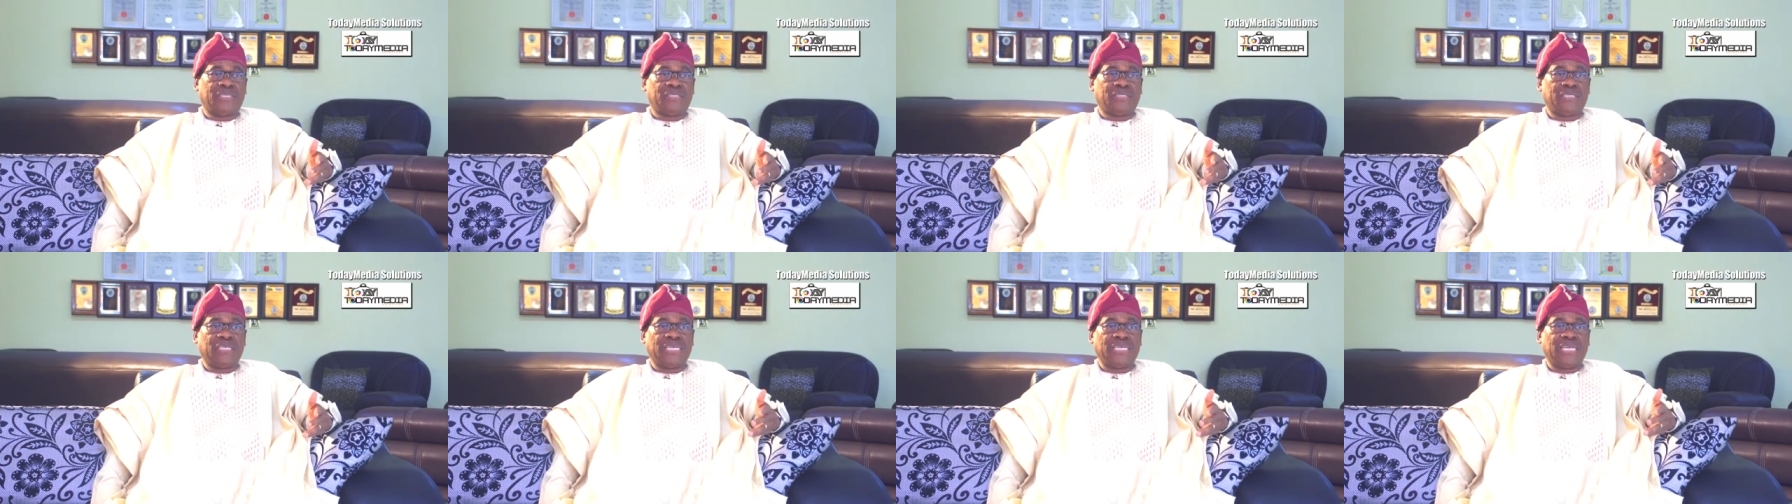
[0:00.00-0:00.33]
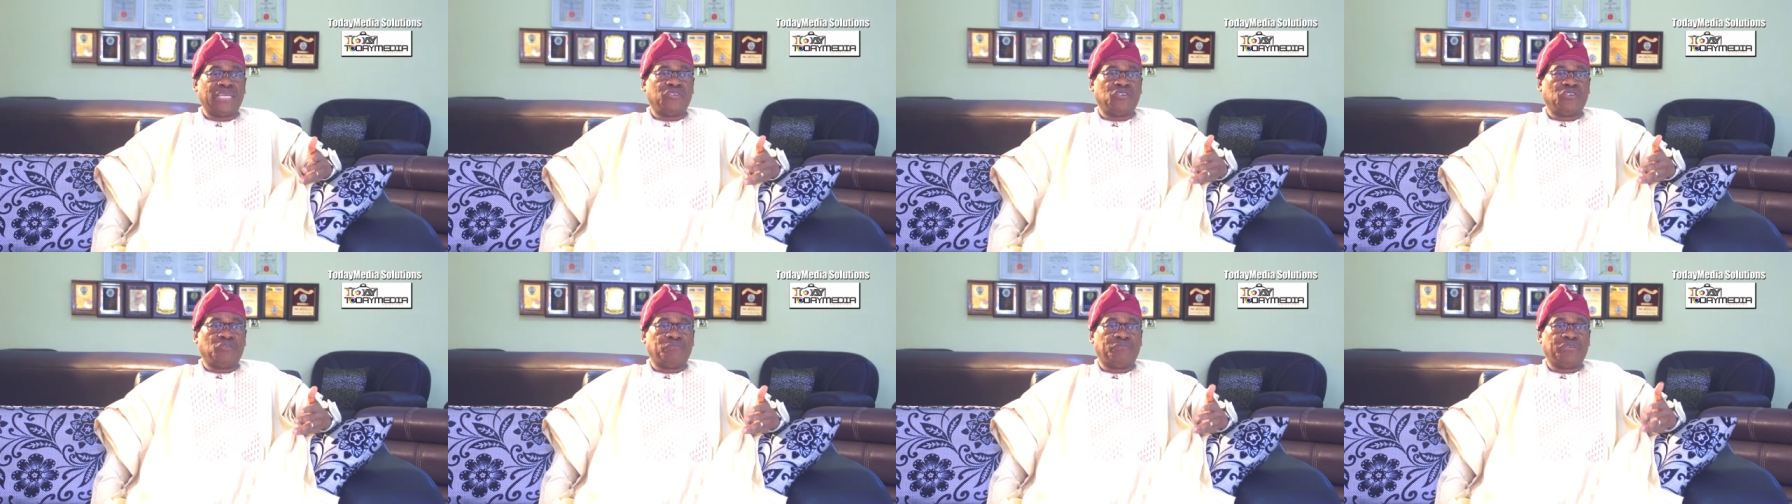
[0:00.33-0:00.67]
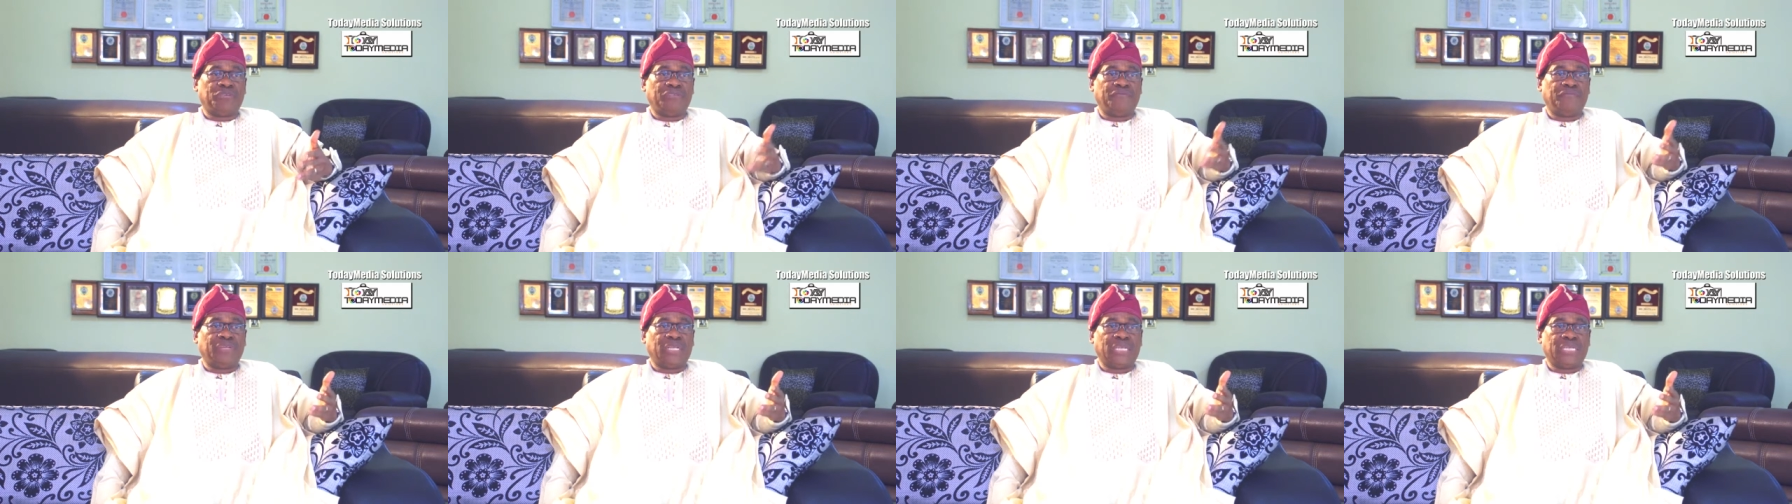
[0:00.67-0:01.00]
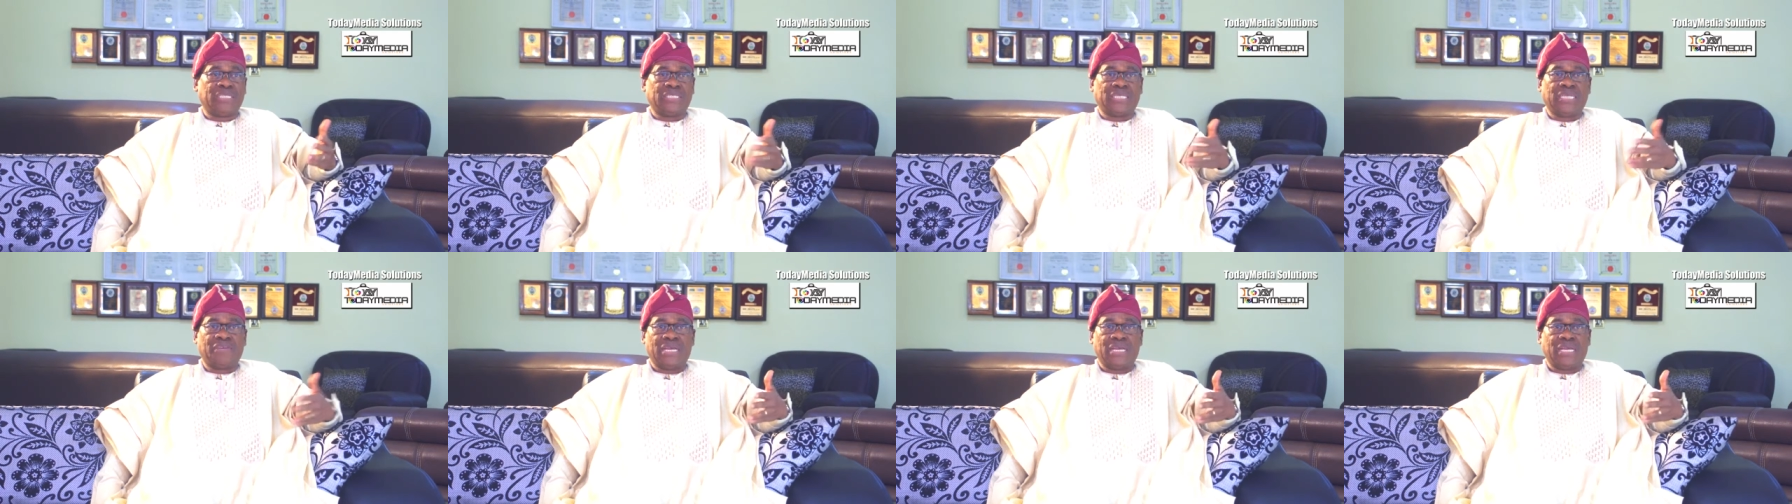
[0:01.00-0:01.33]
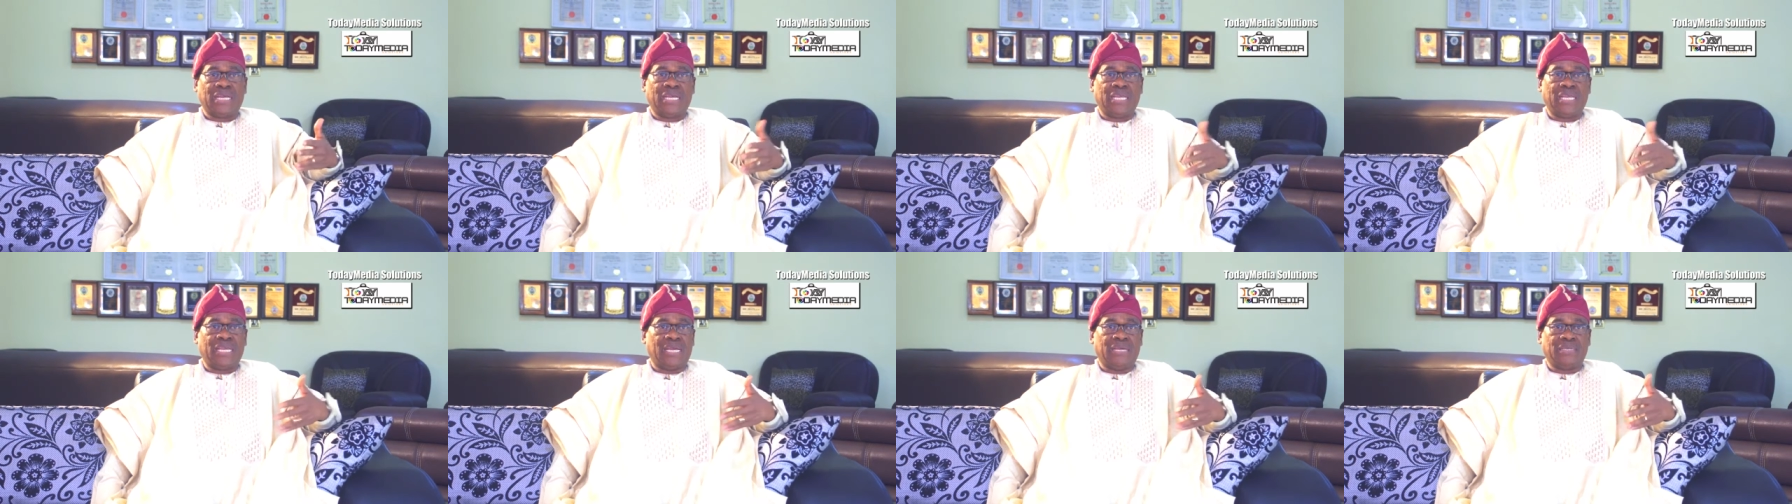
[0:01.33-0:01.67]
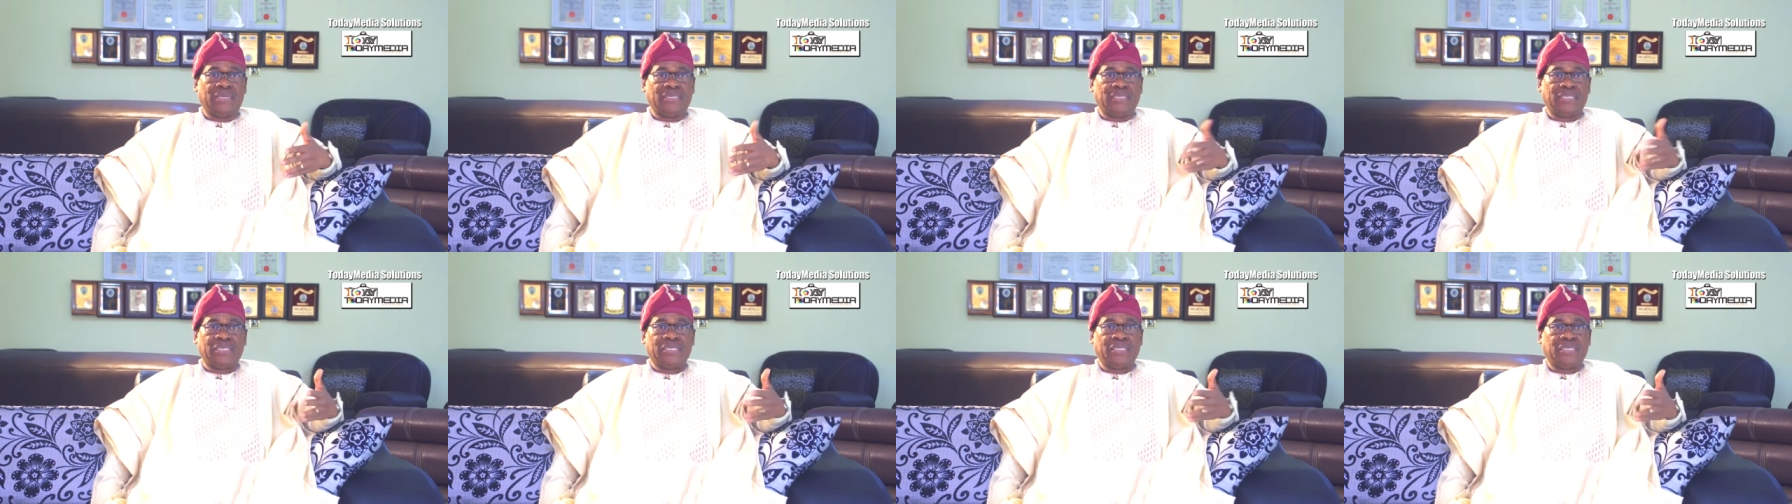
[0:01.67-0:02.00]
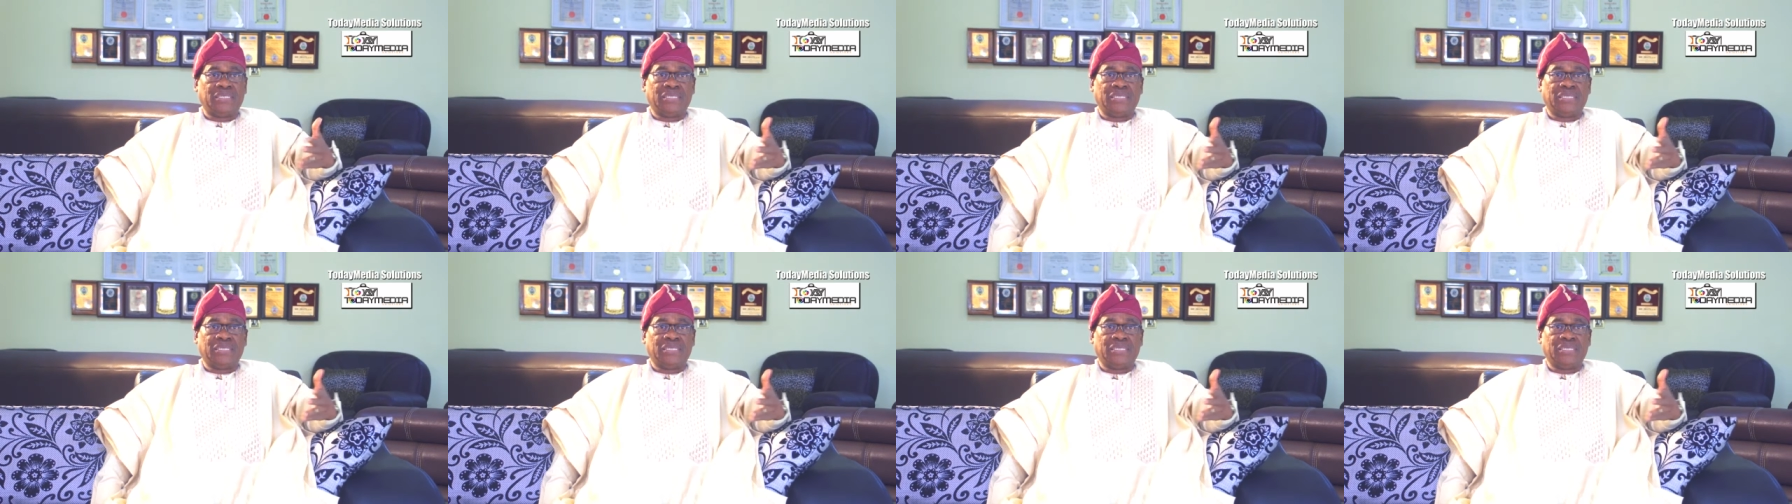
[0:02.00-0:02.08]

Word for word: the kind of privilege that I had in the